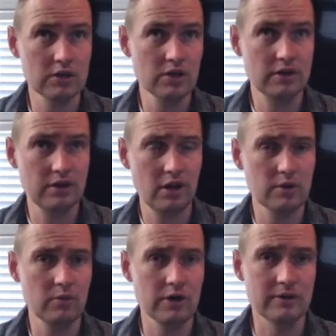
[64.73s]
or just
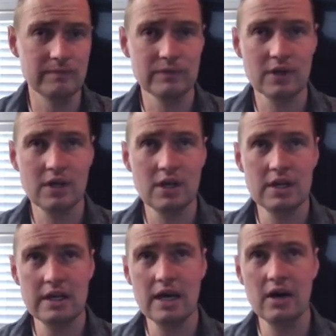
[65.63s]
call it 1.
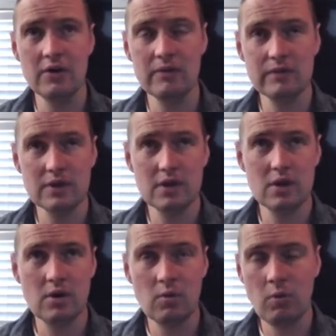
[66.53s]
Now,
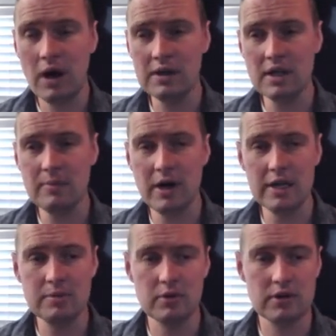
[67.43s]
why is that
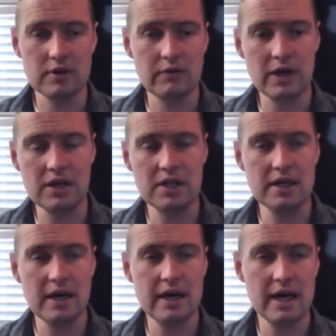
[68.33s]
possible? So if I
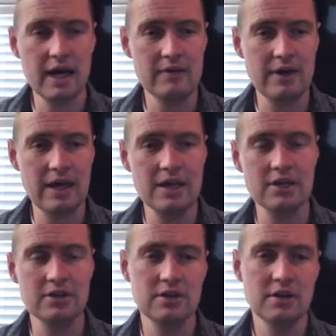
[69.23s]
say I have
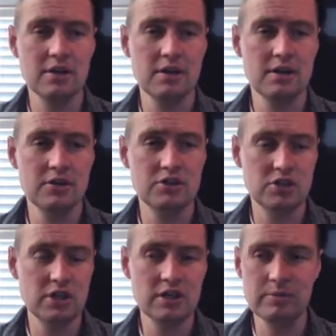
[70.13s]
a
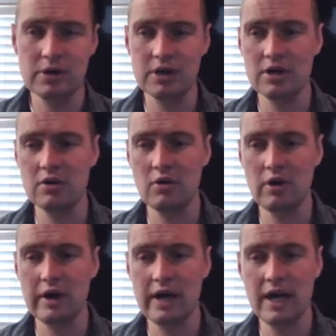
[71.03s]
cheeseburger
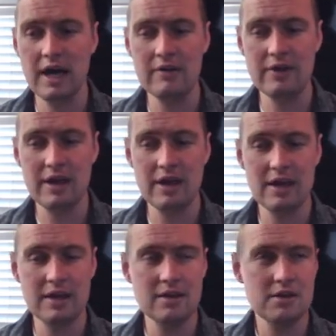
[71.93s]
or I have
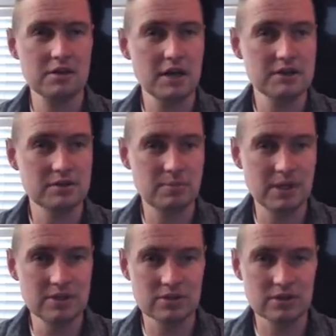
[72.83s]
a slice of
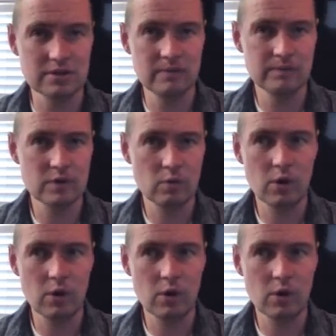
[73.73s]
pizza,